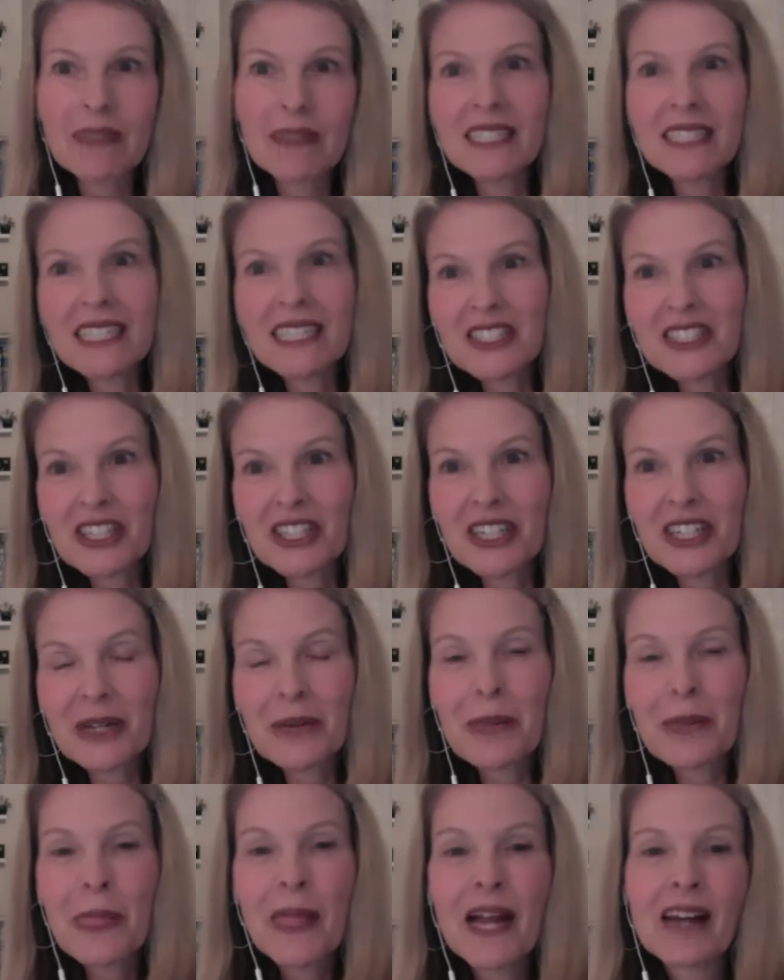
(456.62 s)
I'm a
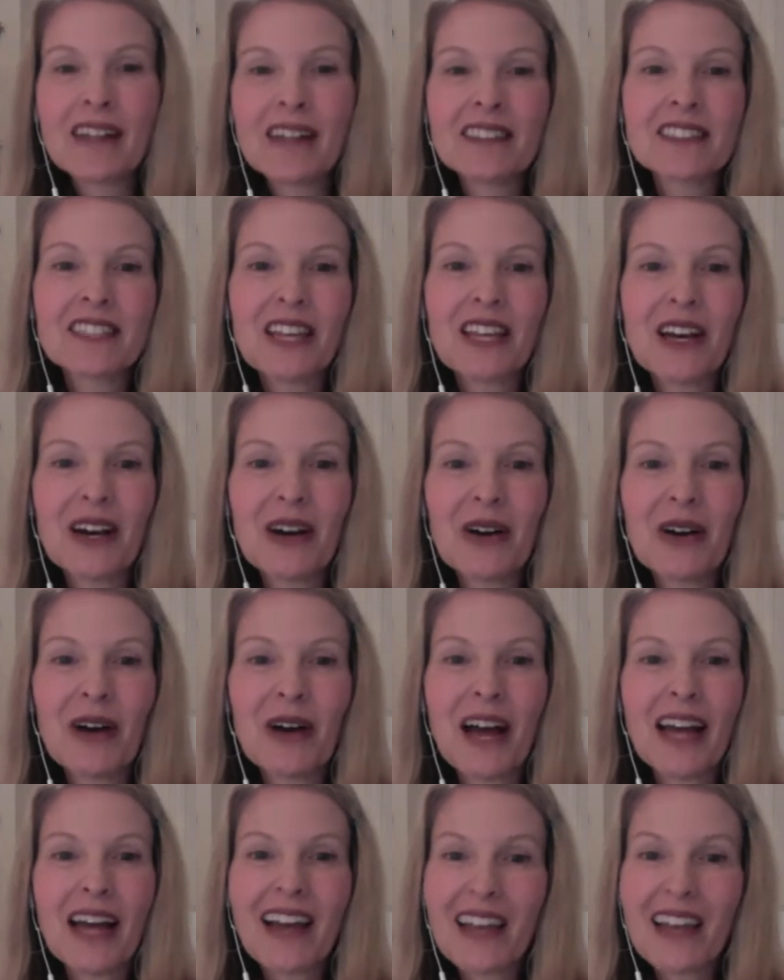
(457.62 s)
teacher. So
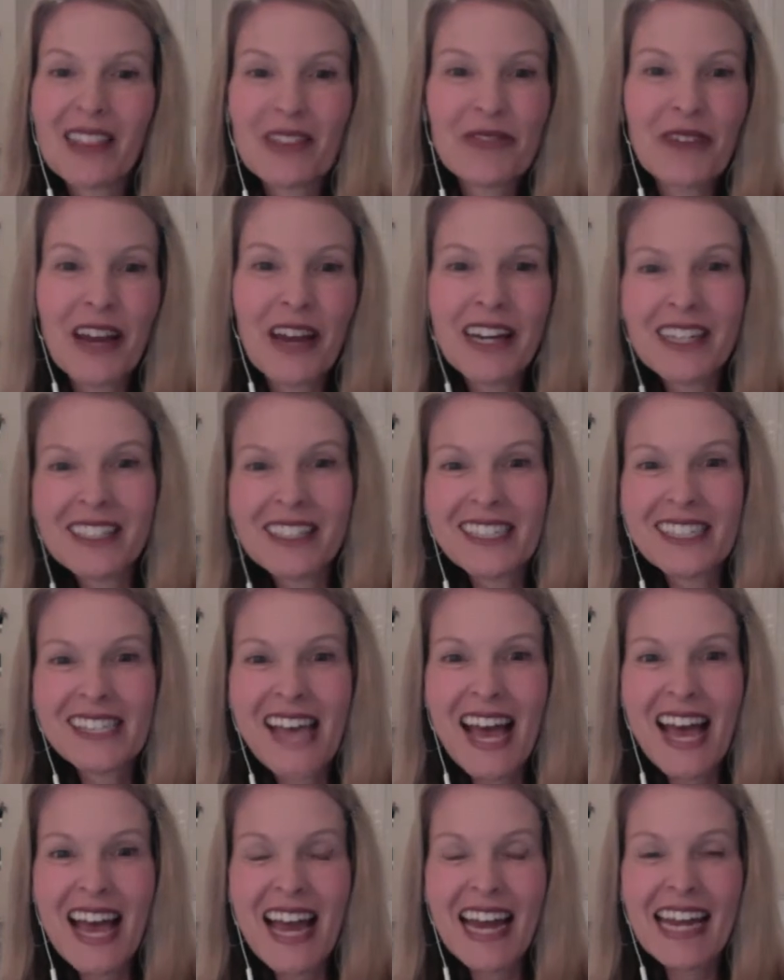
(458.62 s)
I got the final
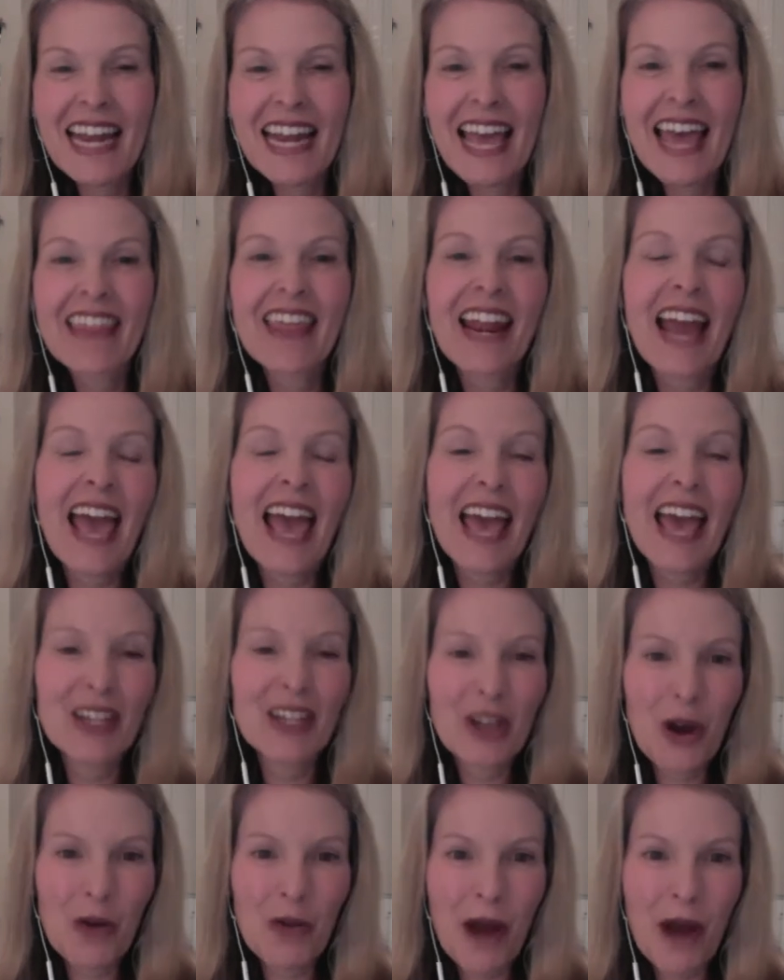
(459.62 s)
design, and then I had
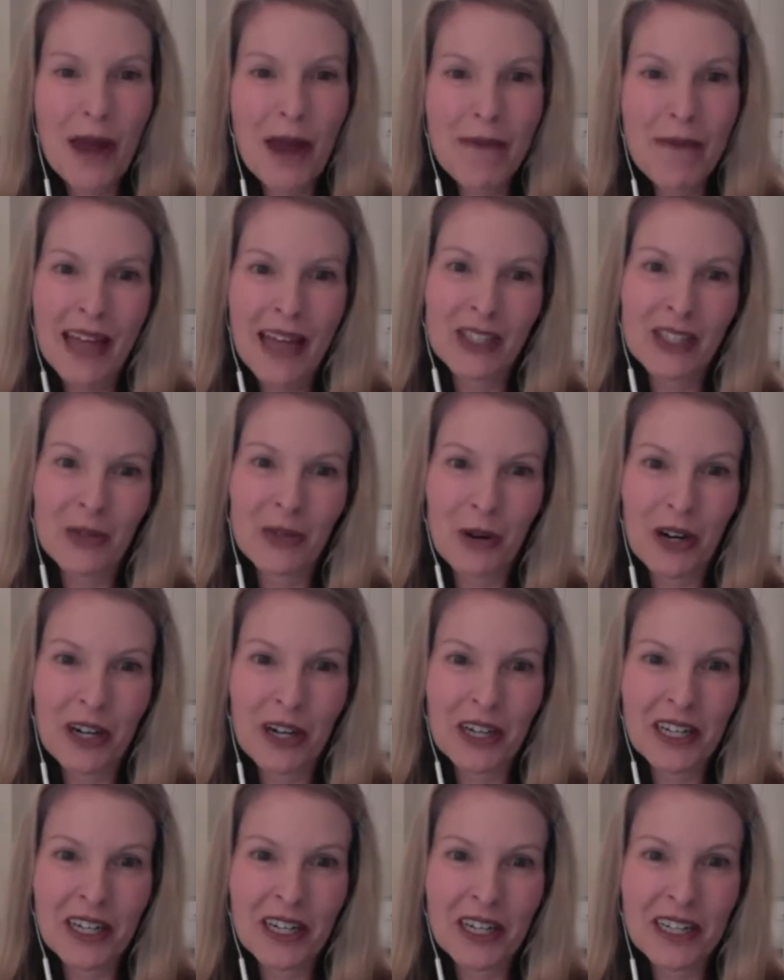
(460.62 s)
to go right back to
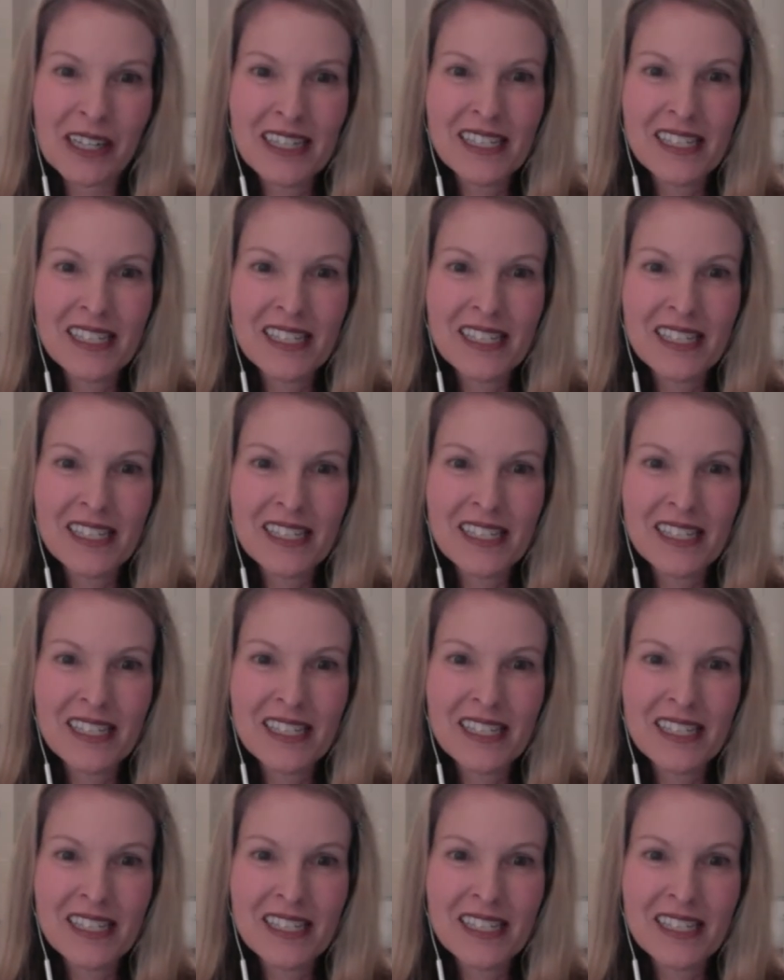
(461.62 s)
work.